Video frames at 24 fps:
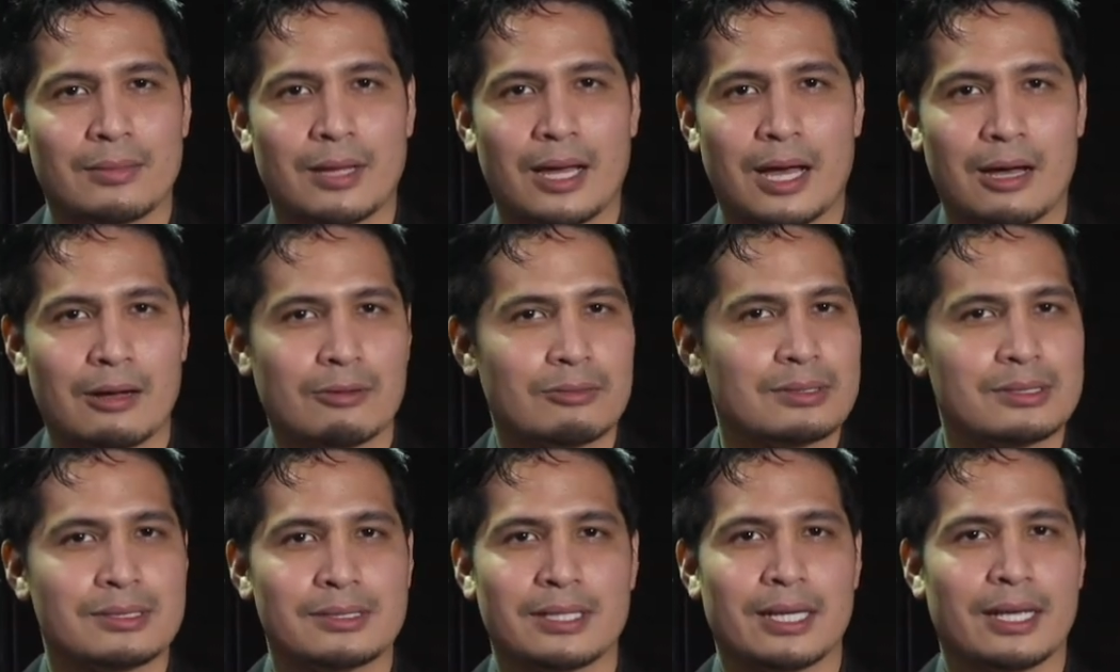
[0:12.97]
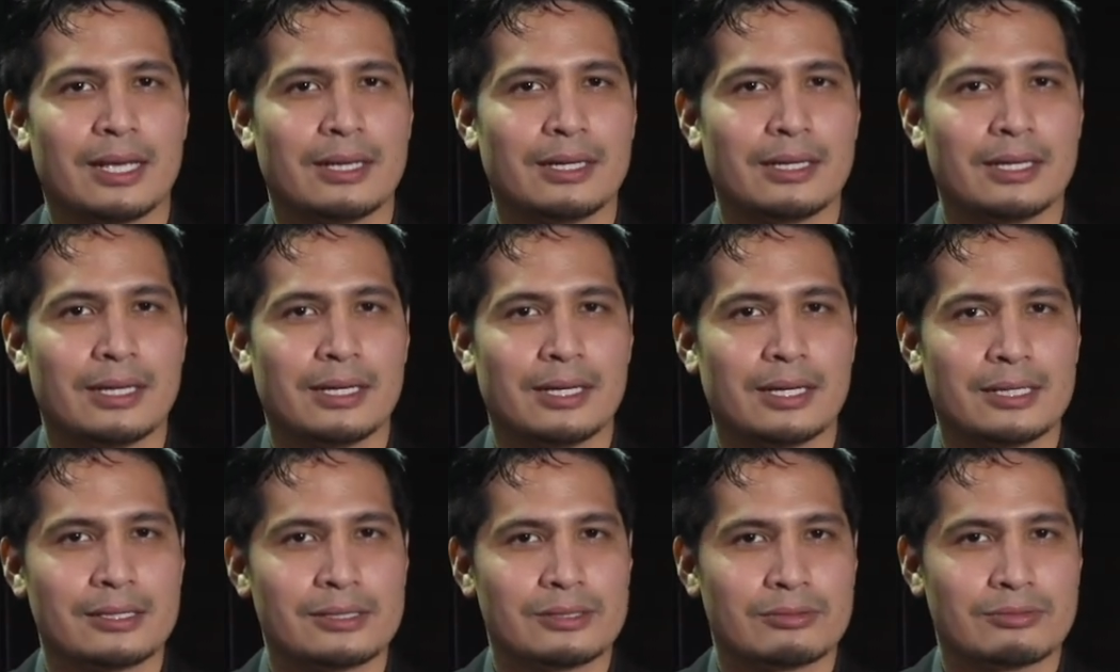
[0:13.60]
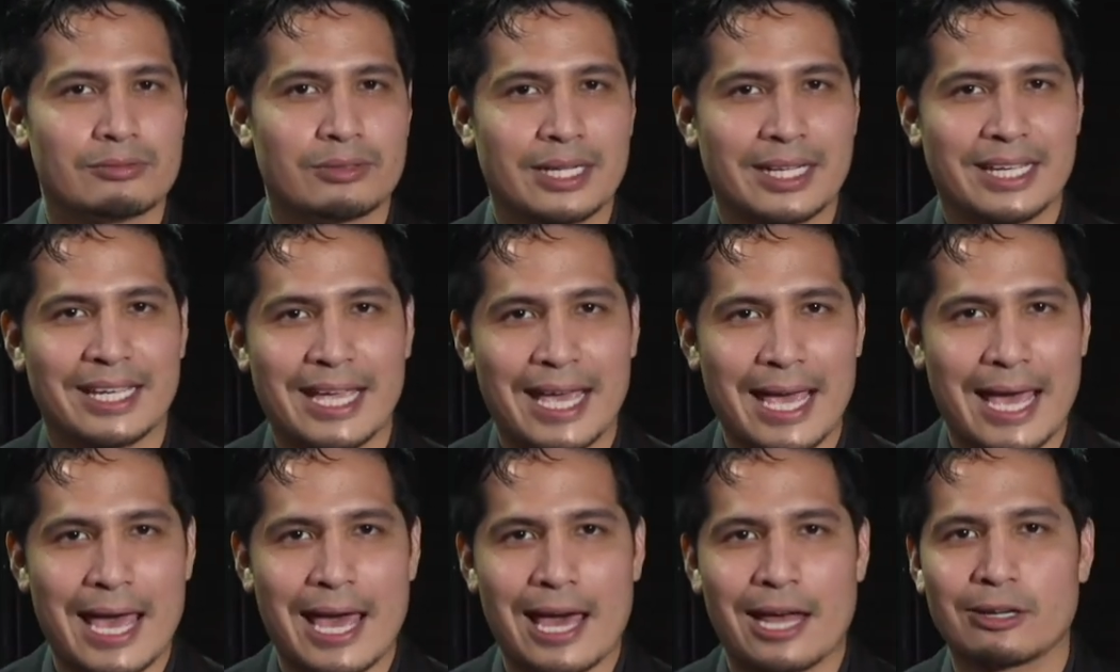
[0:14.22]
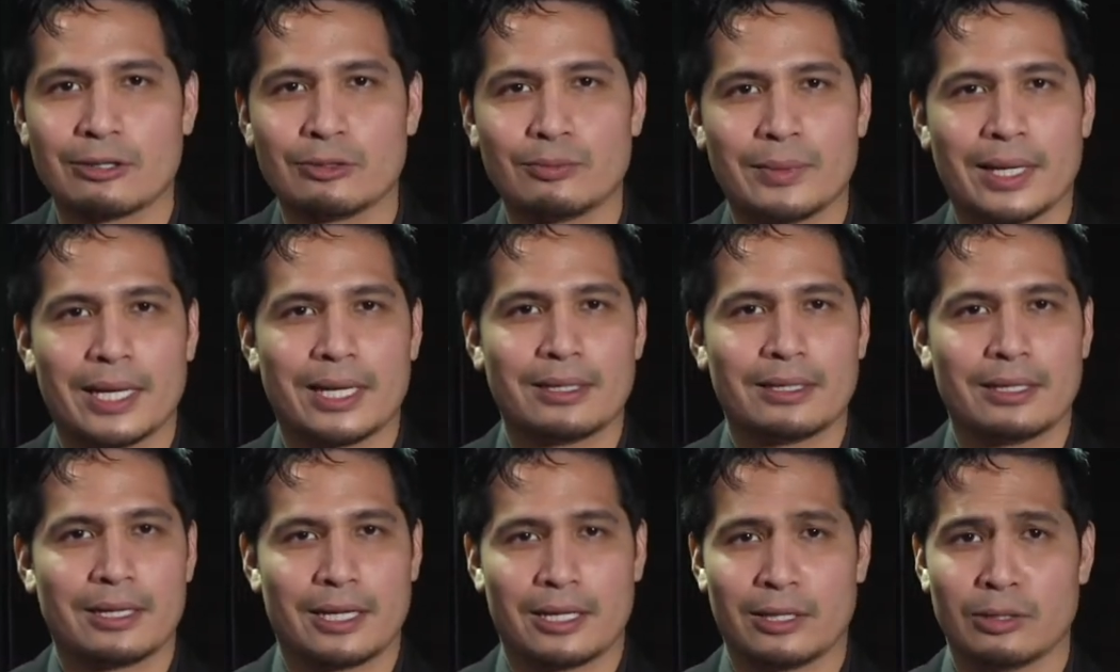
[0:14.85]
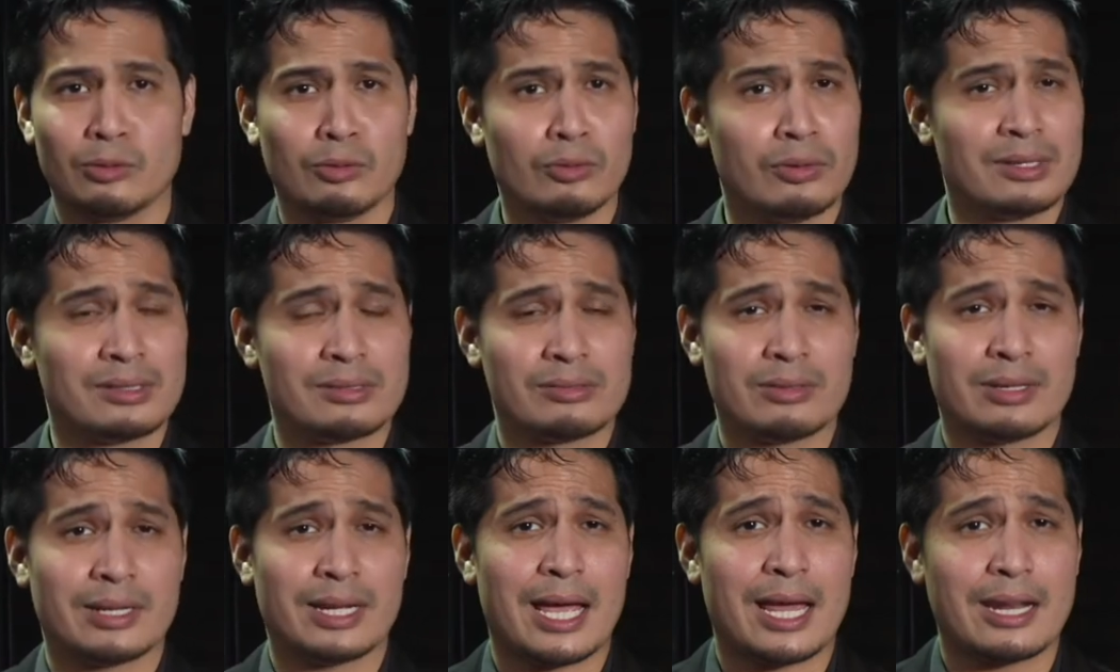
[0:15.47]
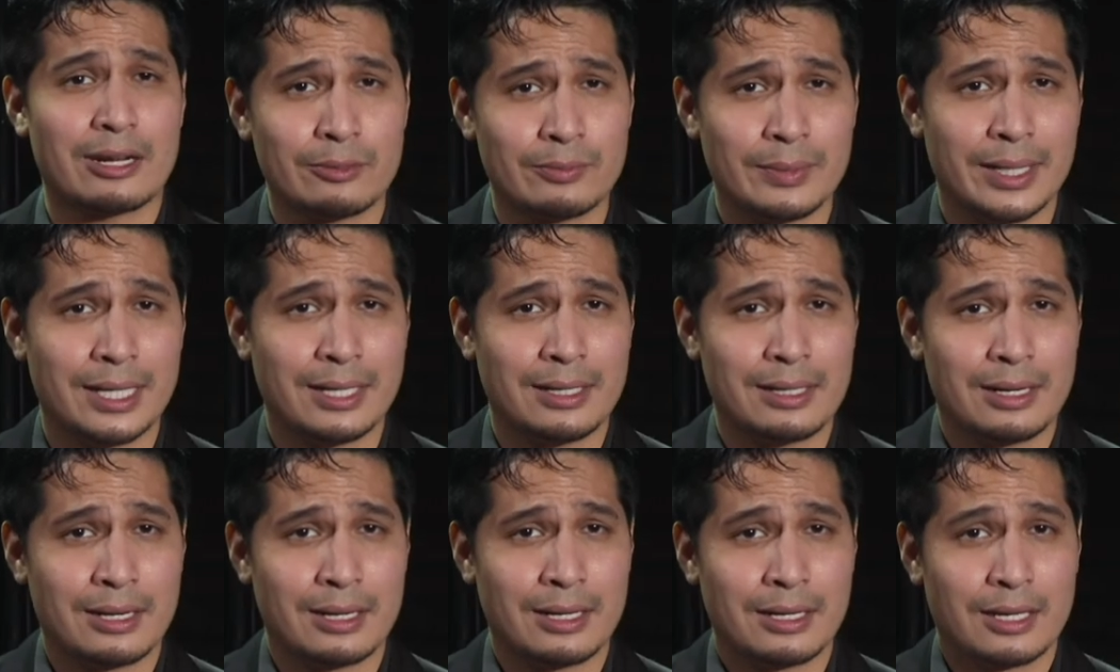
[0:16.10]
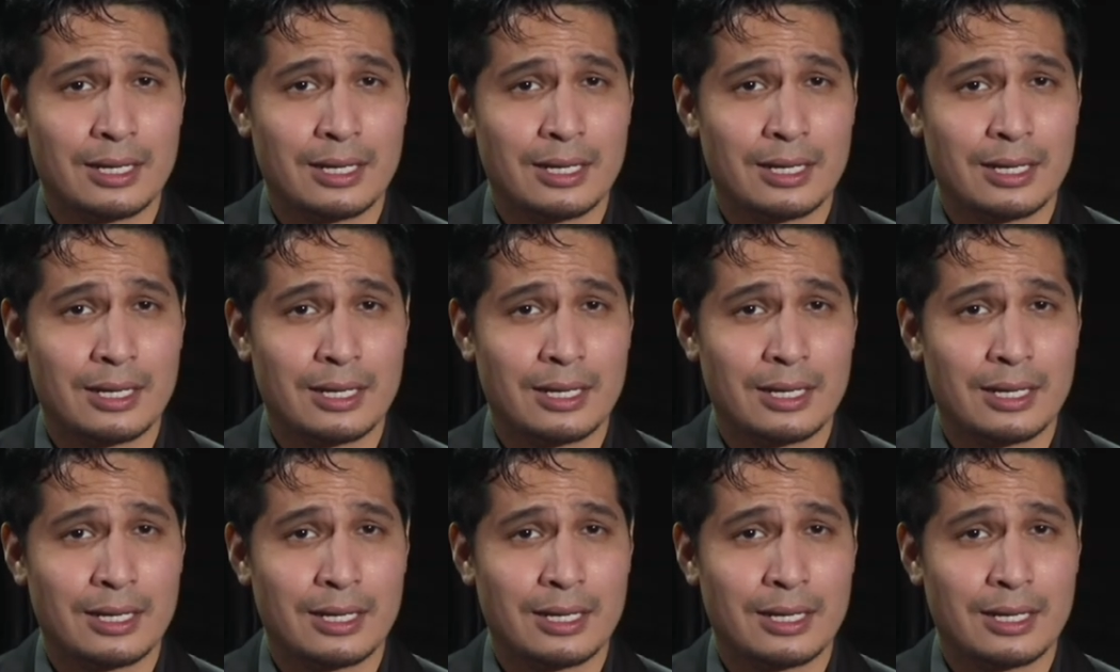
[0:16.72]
I would say it's Rick Adelman. And who is Rick Adelman?